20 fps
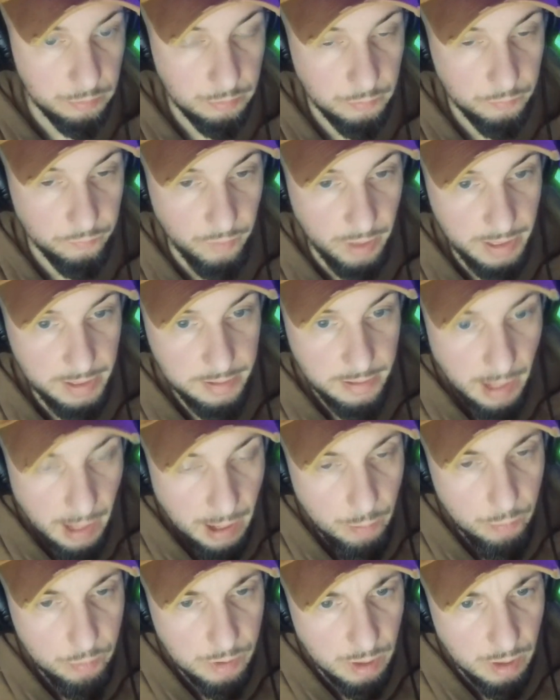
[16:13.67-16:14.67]
Right?
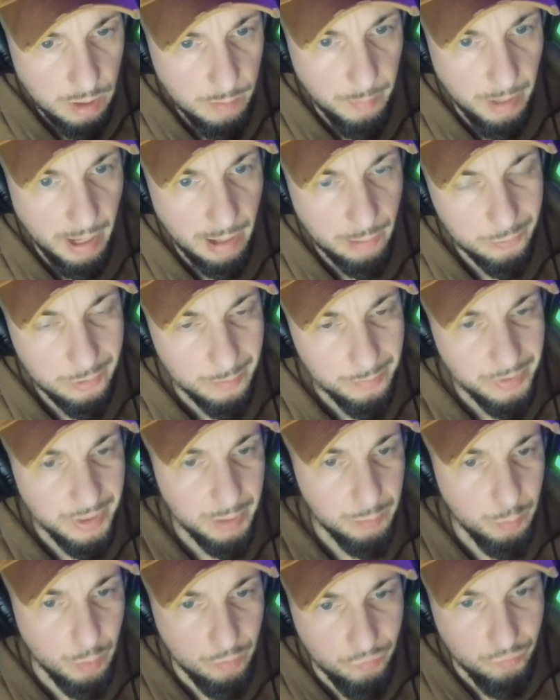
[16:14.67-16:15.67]
How come
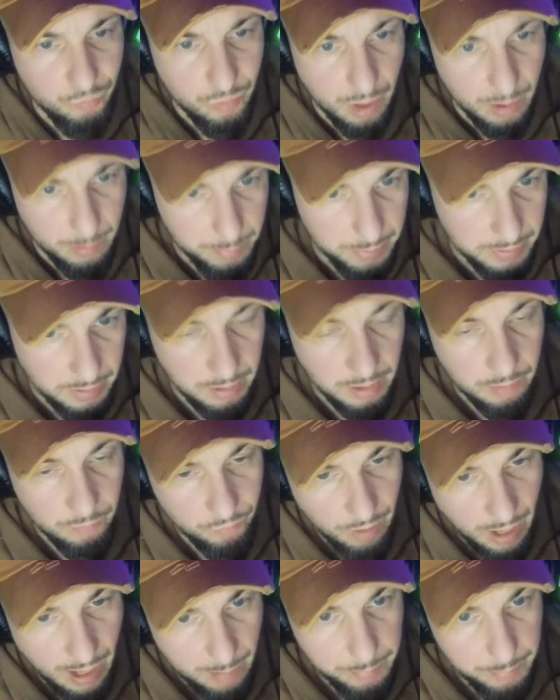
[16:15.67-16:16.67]
they were
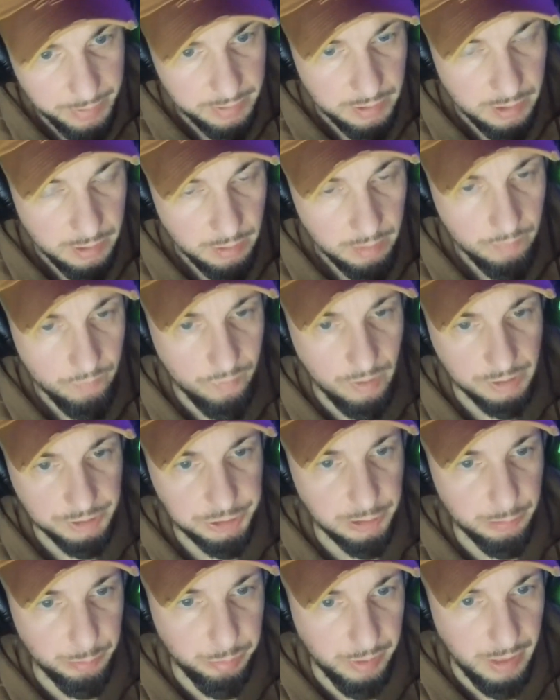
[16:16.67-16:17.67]
robbing
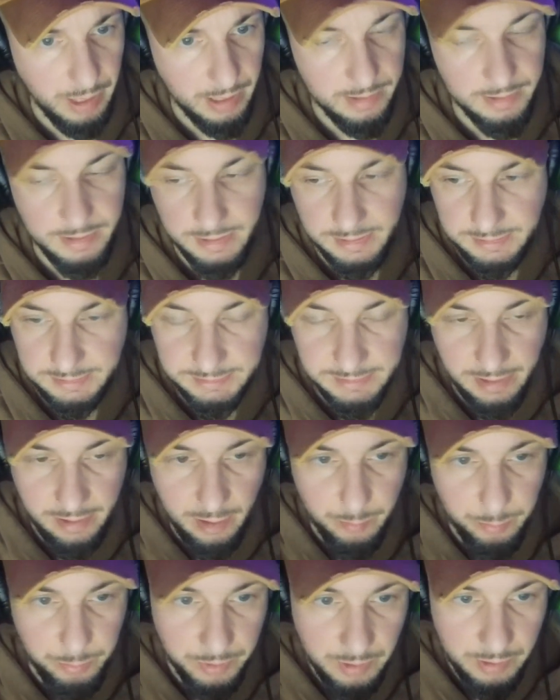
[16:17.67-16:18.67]
Russia blind? They set
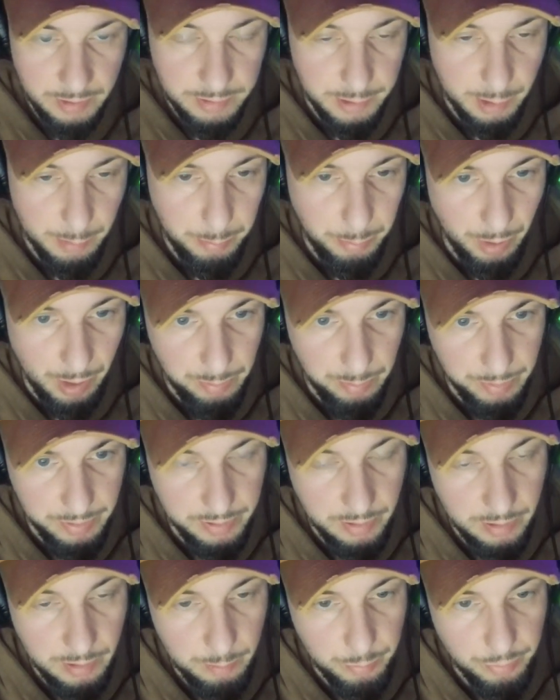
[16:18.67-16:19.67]
up their
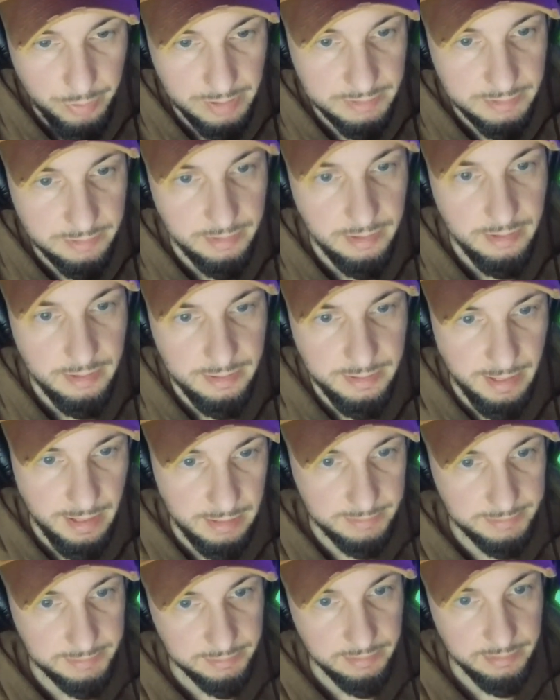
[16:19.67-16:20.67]
puppet President
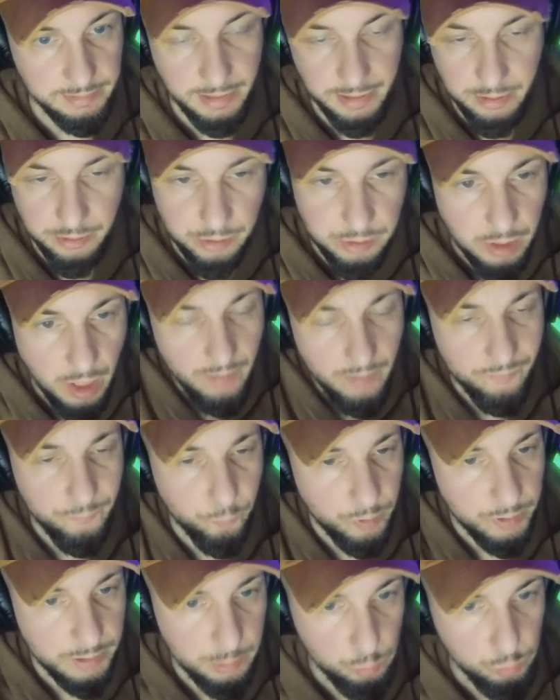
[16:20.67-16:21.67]
Yeltsin. They loved
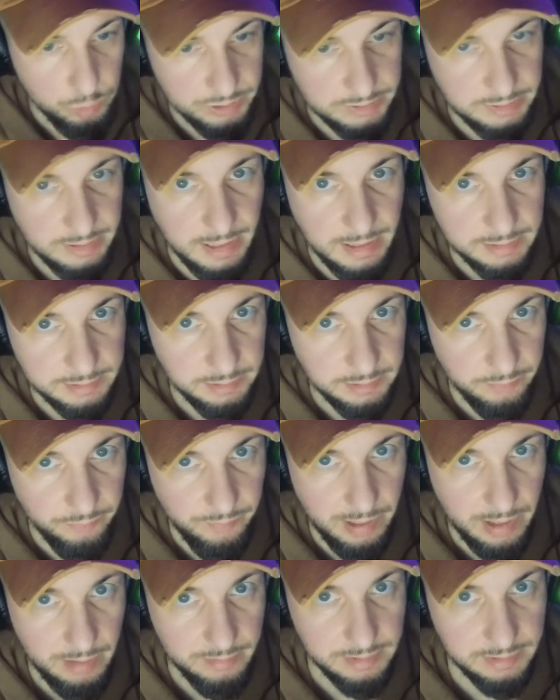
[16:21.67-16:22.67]
when he was dancing
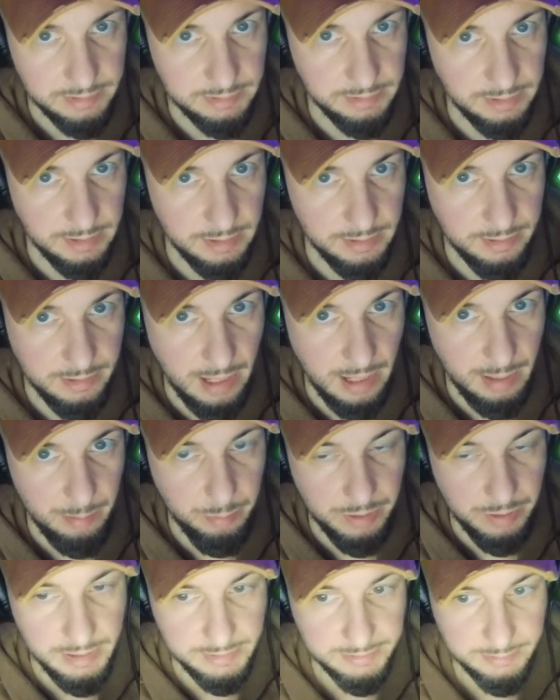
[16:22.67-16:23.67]
around and saying
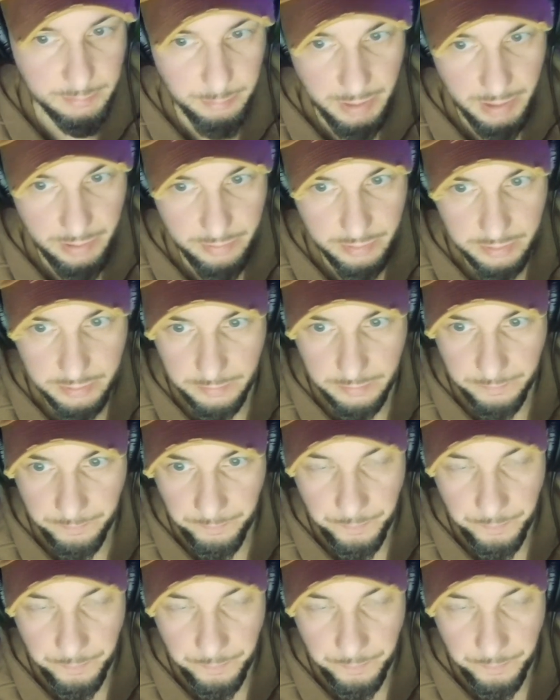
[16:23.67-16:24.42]
God bless America.